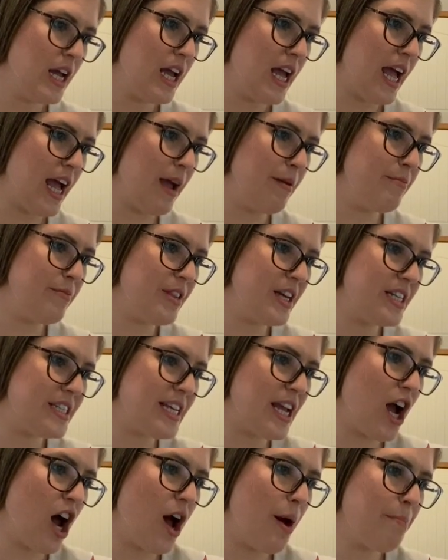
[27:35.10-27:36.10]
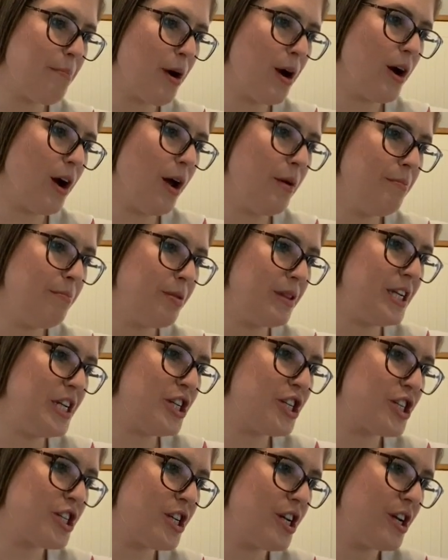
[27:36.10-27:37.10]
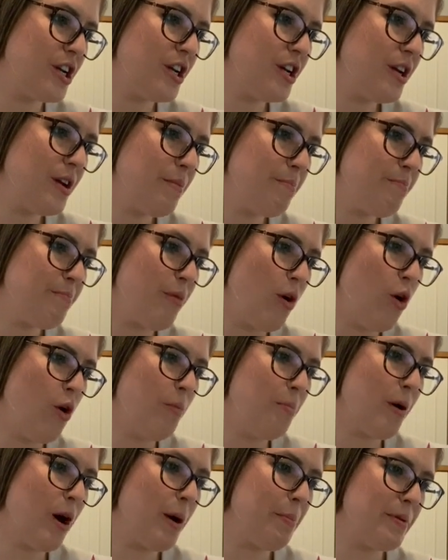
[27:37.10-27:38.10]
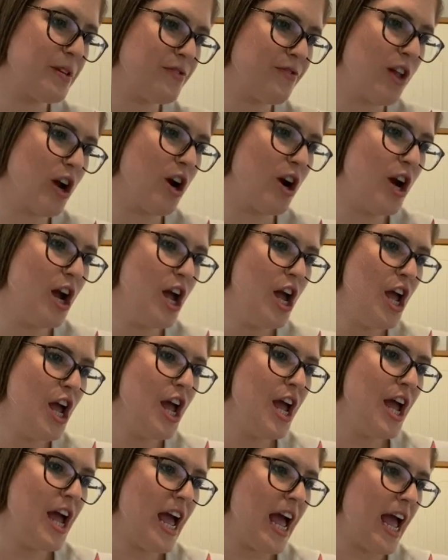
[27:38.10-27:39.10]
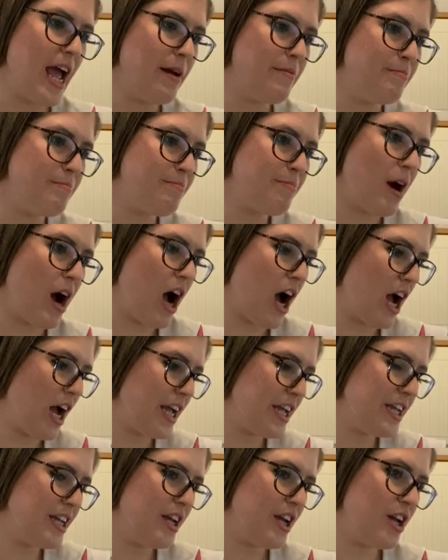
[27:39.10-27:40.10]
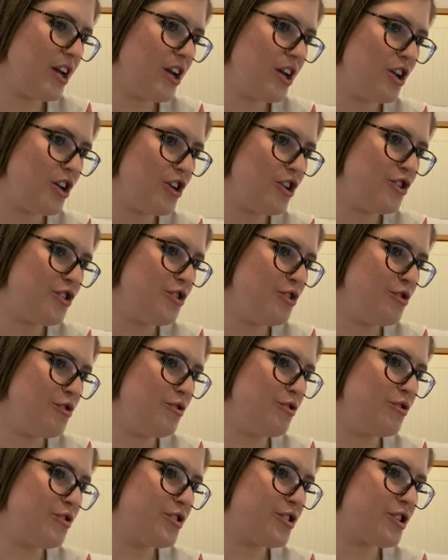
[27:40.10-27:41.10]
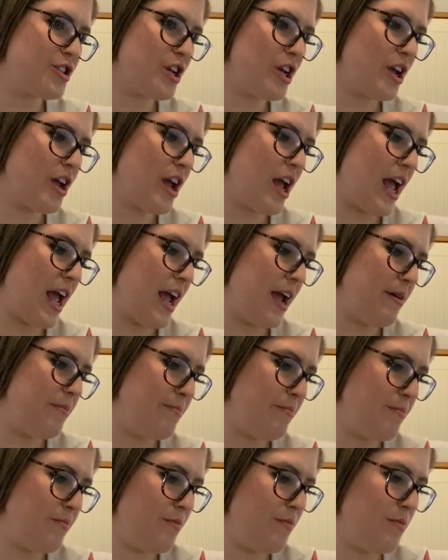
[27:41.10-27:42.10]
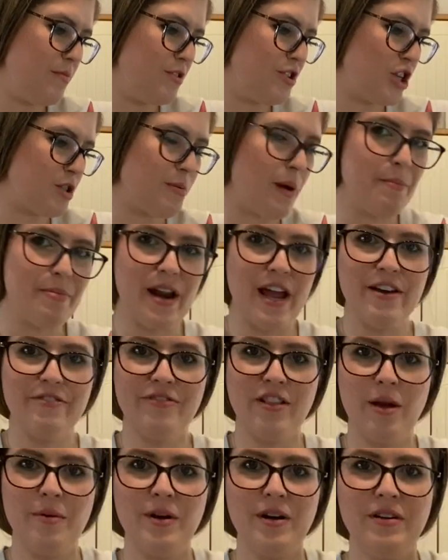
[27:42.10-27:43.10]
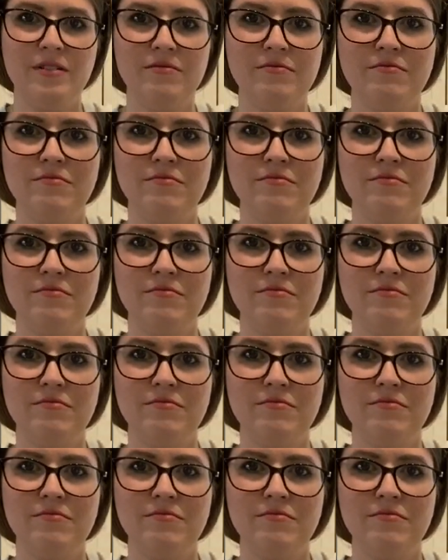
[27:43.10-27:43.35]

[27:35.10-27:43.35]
They say unbleached all-purpose flour, but I used just my bread flour,